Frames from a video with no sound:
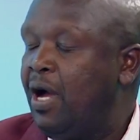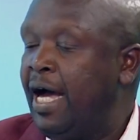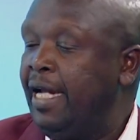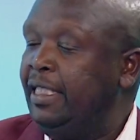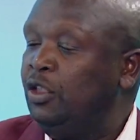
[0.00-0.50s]

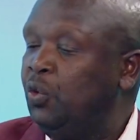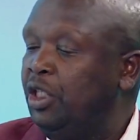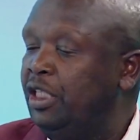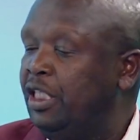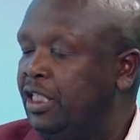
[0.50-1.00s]
And in
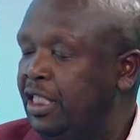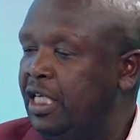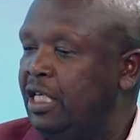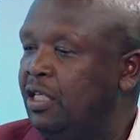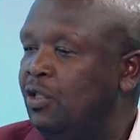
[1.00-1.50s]

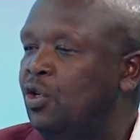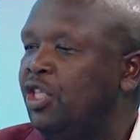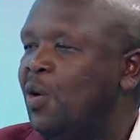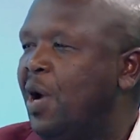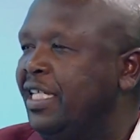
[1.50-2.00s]
2016, you know,
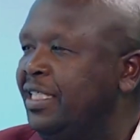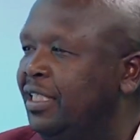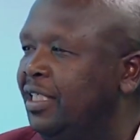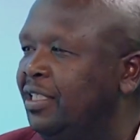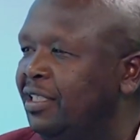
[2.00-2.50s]
they were
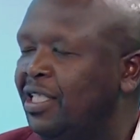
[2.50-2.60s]
agitating,